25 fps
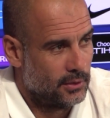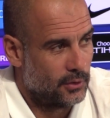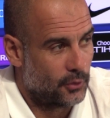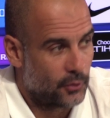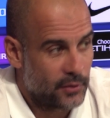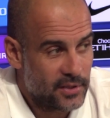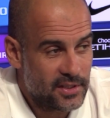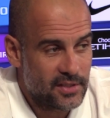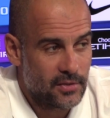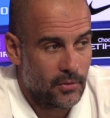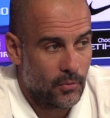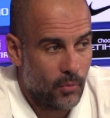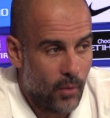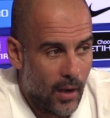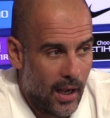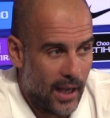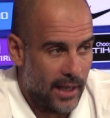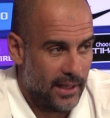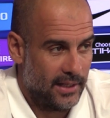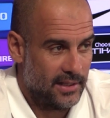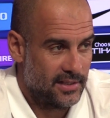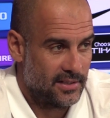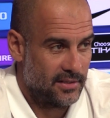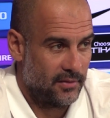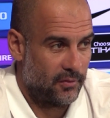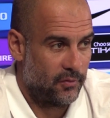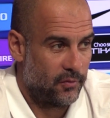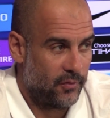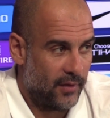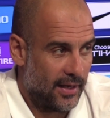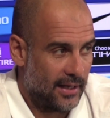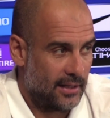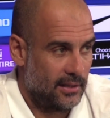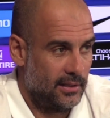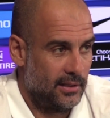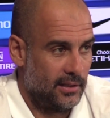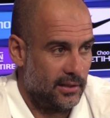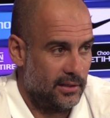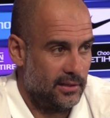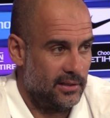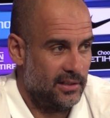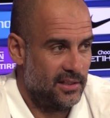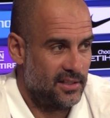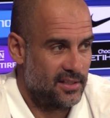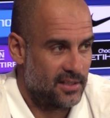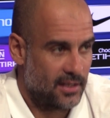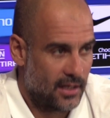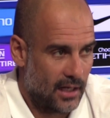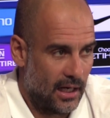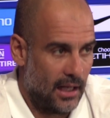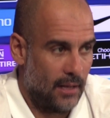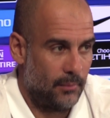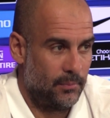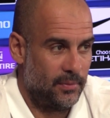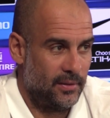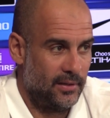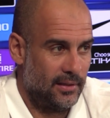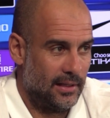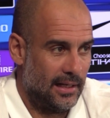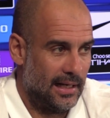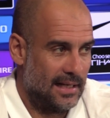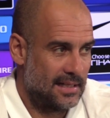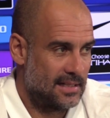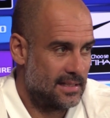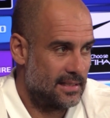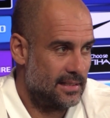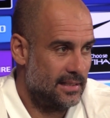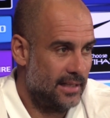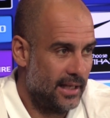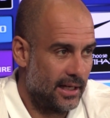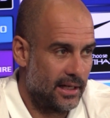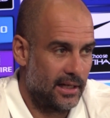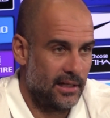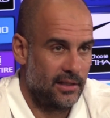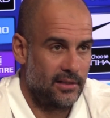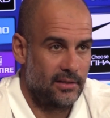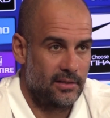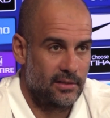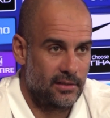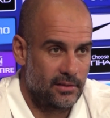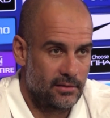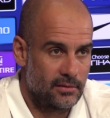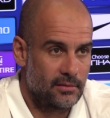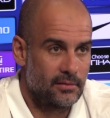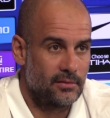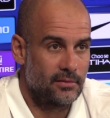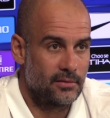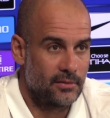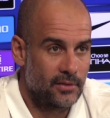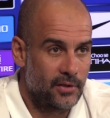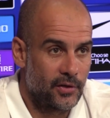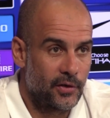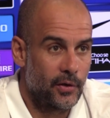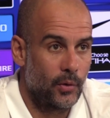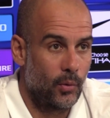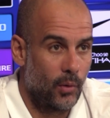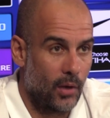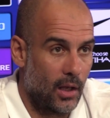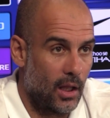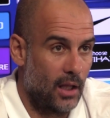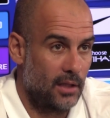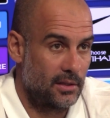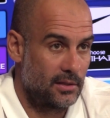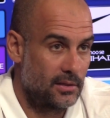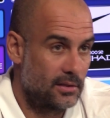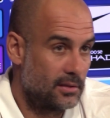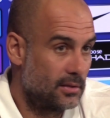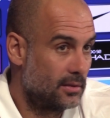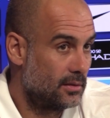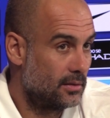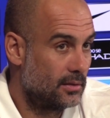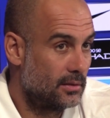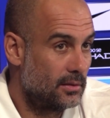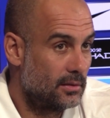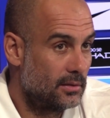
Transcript: reason why is the fact that this club in the last decade grew a lot,